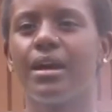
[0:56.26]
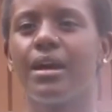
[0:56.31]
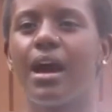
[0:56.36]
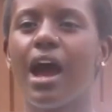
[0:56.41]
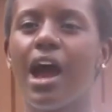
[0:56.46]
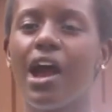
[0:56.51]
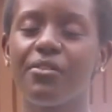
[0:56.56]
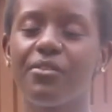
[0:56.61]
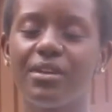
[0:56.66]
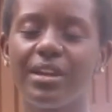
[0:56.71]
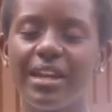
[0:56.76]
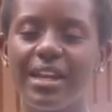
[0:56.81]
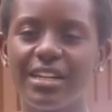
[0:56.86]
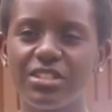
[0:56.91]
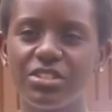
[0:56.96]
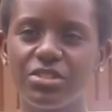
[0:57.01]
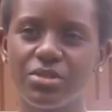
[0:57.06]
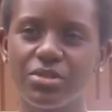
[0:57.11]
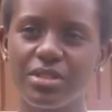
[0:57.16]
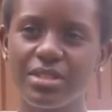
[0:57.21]
I relate
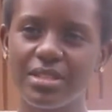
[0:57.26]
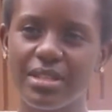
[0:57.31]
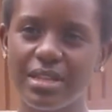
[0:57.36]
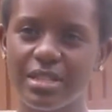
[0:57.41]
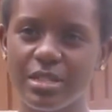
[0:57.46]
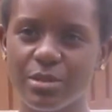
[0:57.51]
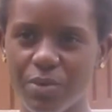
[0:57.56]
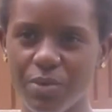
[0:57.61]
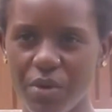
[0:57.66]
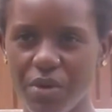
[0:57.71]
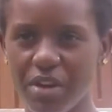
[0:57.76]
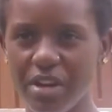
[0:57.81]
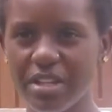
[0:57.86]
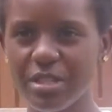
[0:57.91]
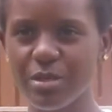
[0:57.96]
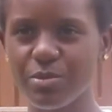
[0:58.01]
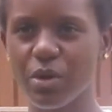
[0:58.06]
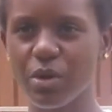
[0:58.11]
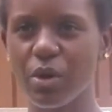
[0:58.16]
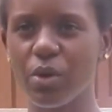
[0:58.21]
to this
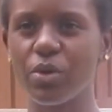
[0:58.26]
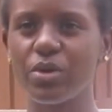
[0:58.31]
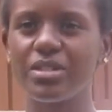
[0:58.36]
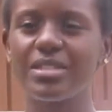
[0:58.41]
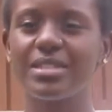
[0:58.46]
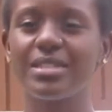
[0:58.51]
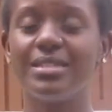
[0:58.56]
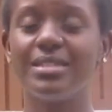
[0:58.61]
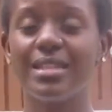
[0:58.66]
experience because